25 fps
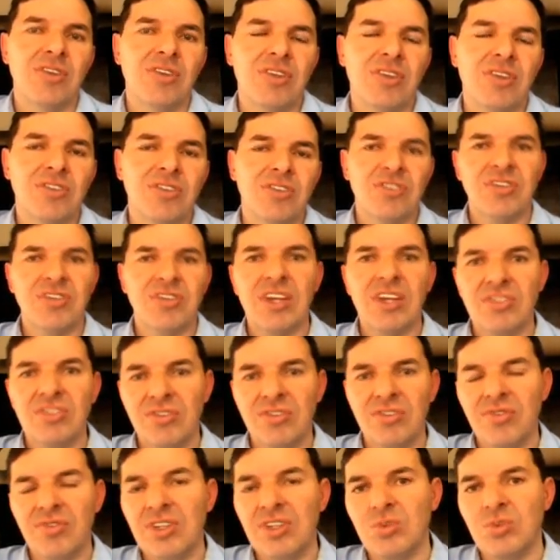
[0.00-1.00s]
So the
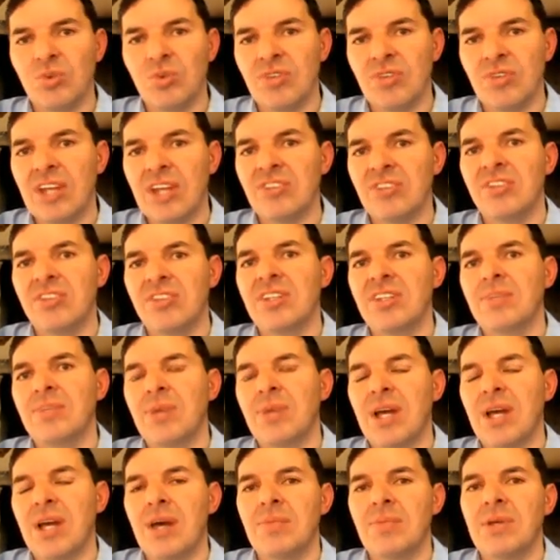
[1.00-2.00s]
transaction fees was actually
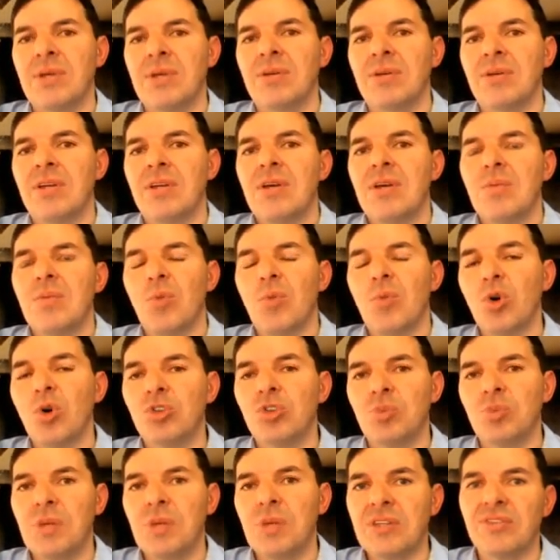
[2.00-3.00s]
becoming more
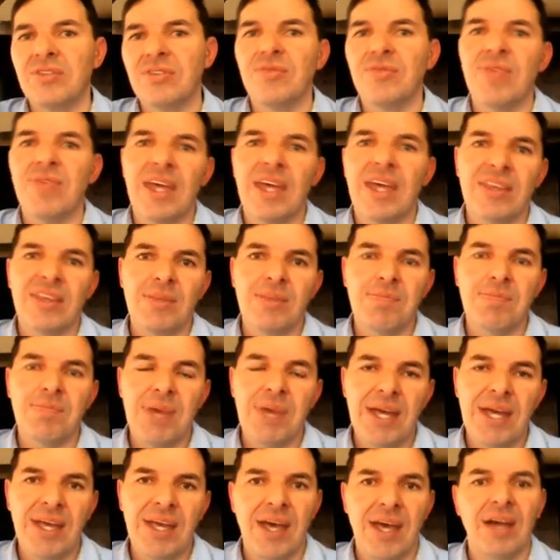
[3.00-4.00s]
expensive than the
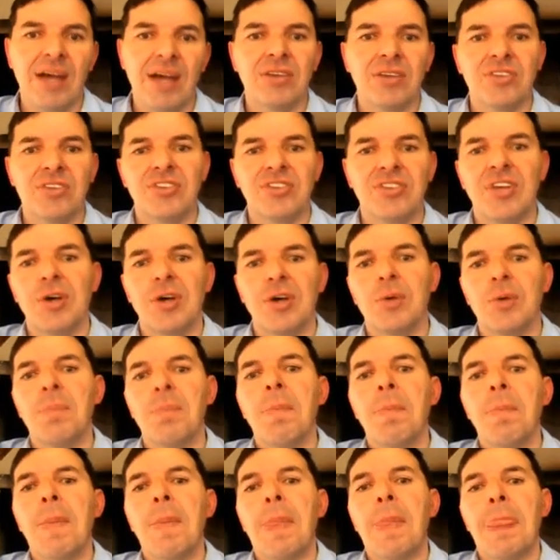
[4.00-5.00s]
payout. So
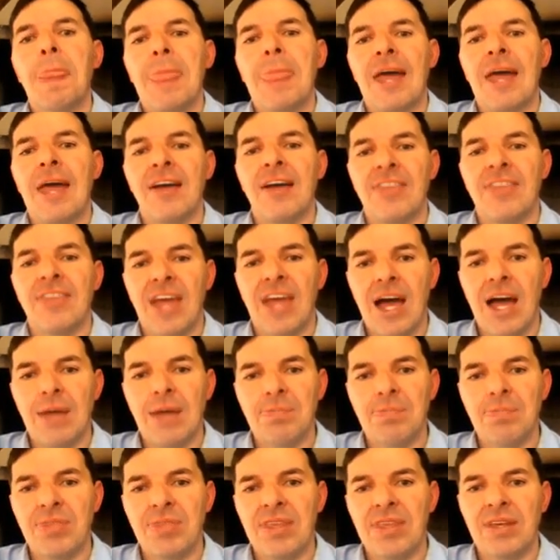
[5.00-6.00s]
they
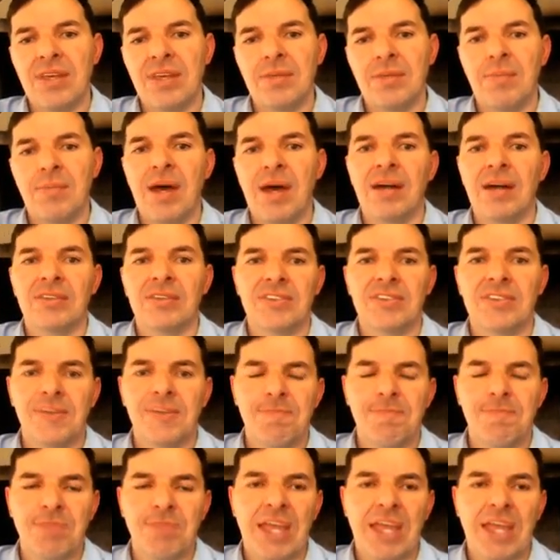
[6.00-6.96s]
up the amount.